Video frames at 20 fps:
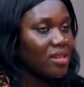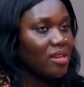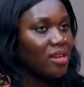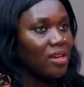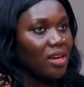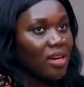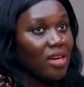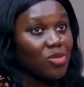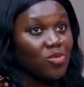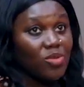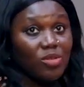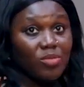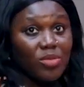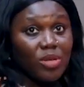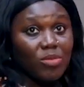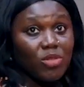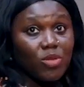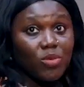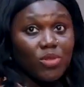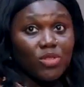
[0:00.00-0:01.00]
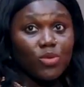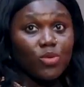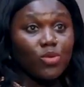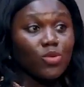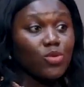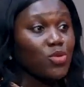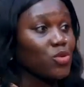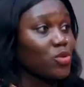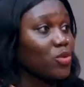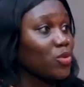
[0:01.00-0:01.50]
Good. As well, maybe you want to
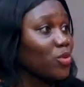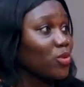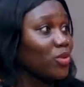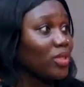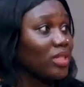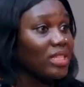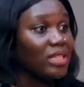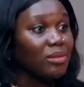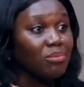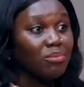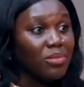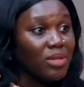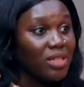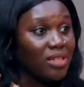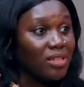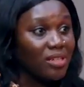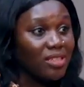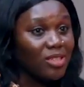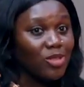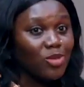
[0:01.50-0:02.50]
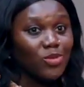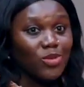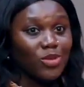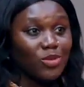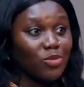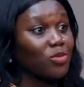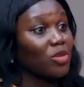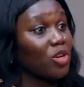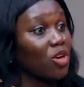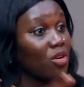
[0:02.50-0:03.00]
go to
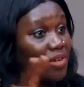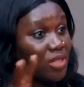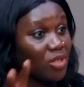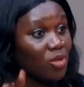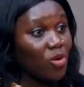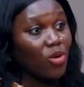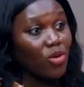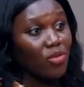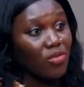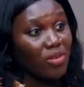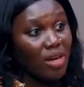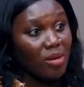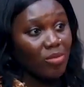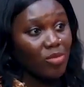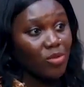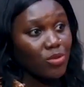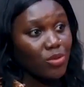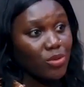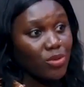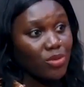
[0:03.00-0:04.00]
Limbe, we cover the whole of Cameroon.